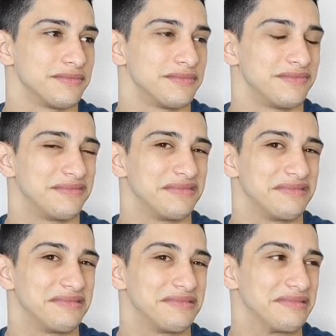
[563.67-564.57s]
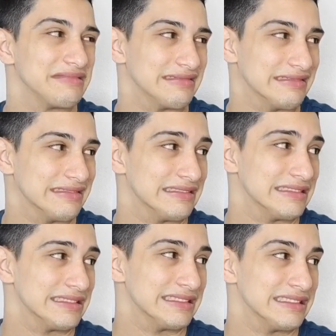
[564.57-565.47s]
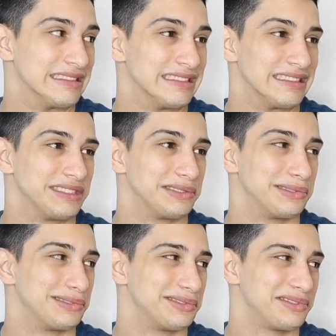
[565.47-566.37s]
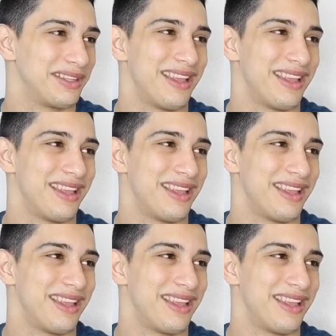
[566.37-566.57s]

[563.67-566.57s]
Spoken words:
(not speaking)